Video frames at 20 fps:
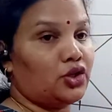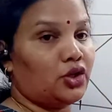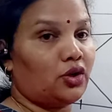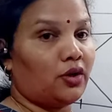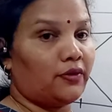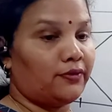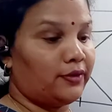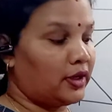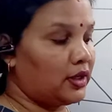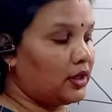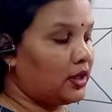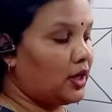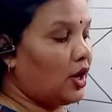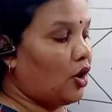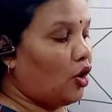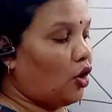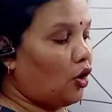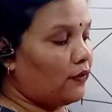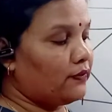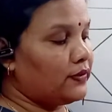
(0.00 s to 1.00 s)
of it?
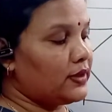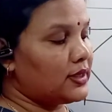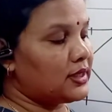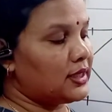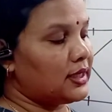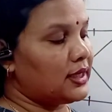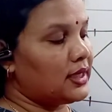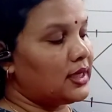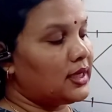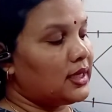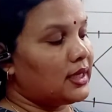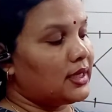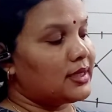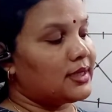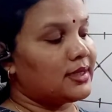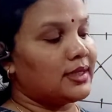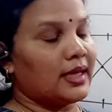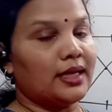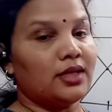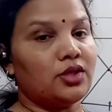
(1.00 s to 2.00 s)
Obviously
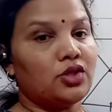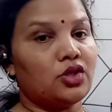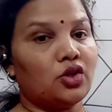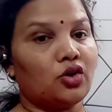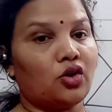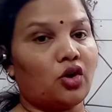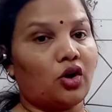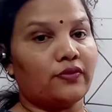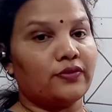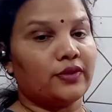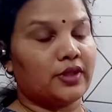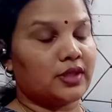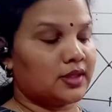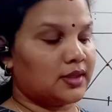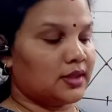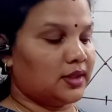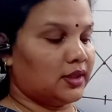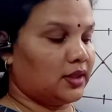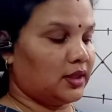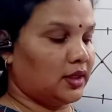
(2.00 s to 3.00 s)
center of this
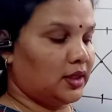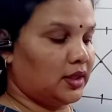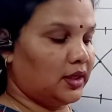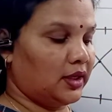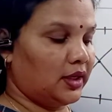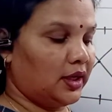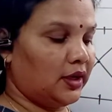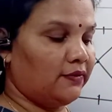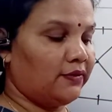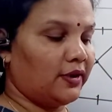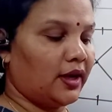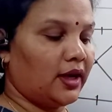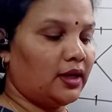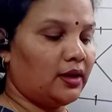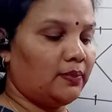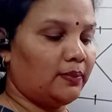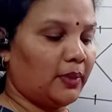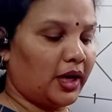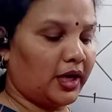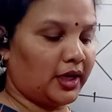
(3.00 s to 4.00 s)
circle. If I will
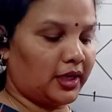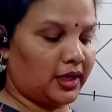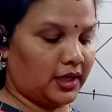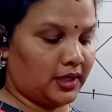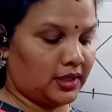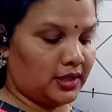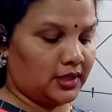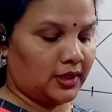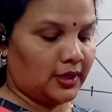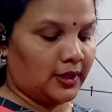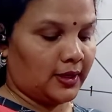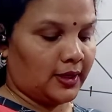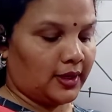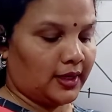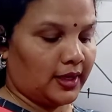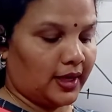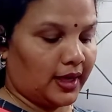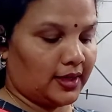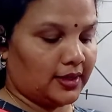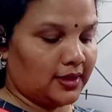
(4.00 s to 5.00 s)
mark it
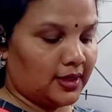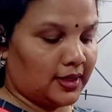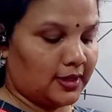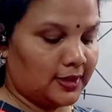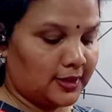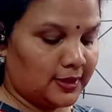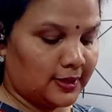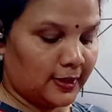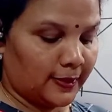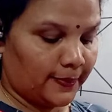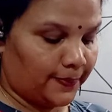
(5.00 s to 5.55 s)
like this